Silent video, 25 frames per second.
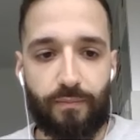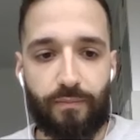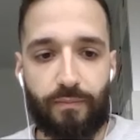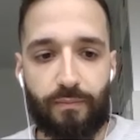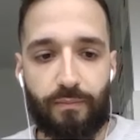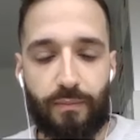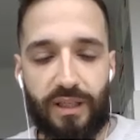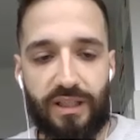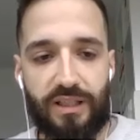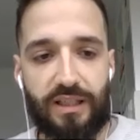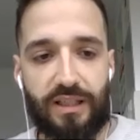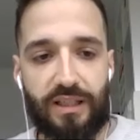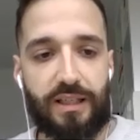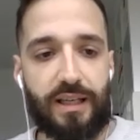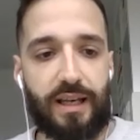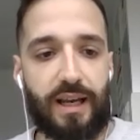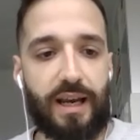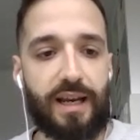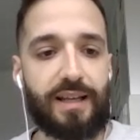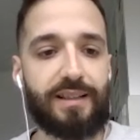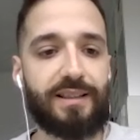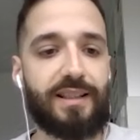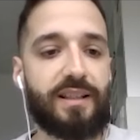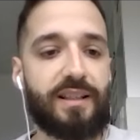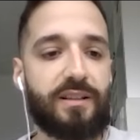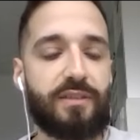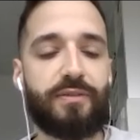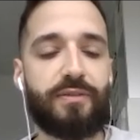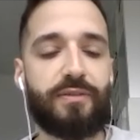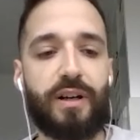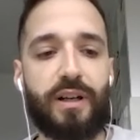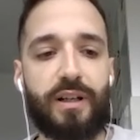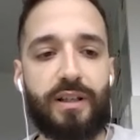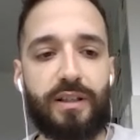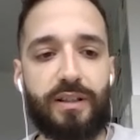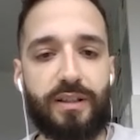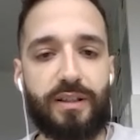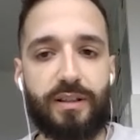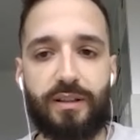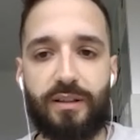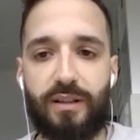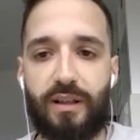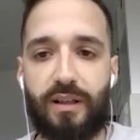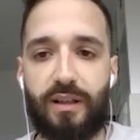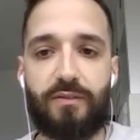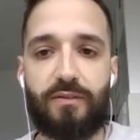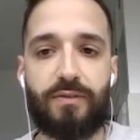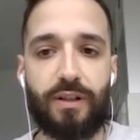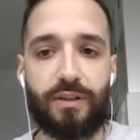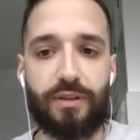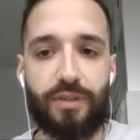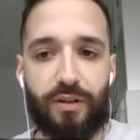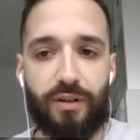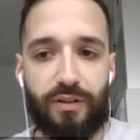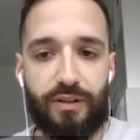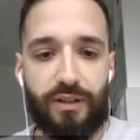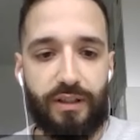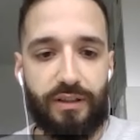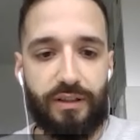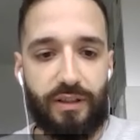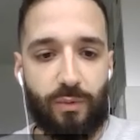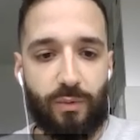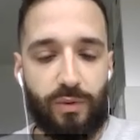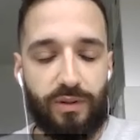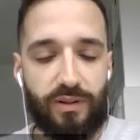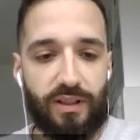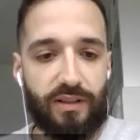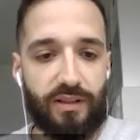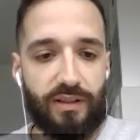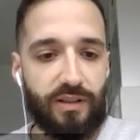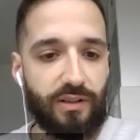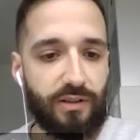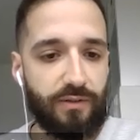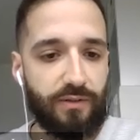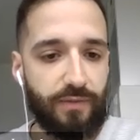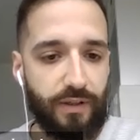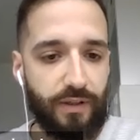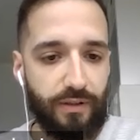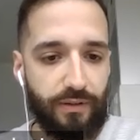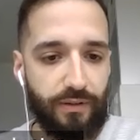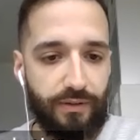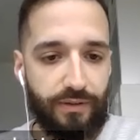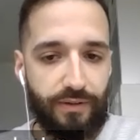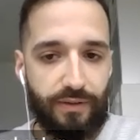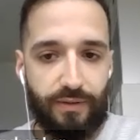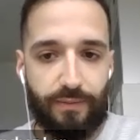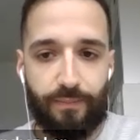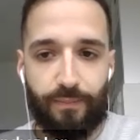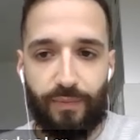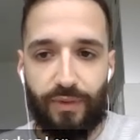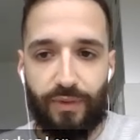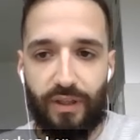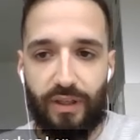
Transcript: basically identifies the inflaton and the quintessence fields.